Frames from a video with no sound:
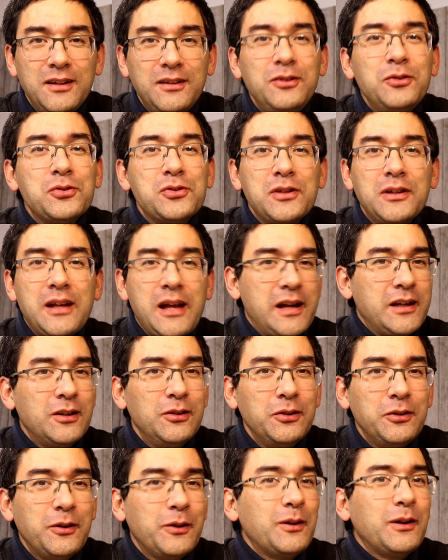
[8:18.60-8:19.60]
used in
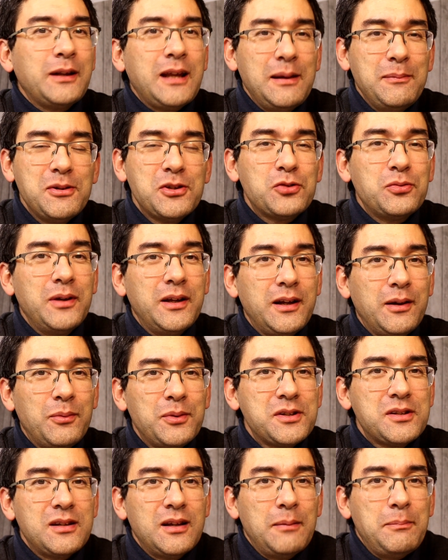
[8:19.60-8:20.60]
analytical chemistry, and I
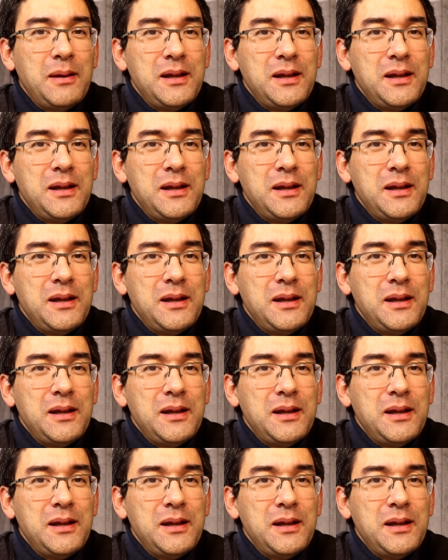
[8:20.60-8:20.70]
was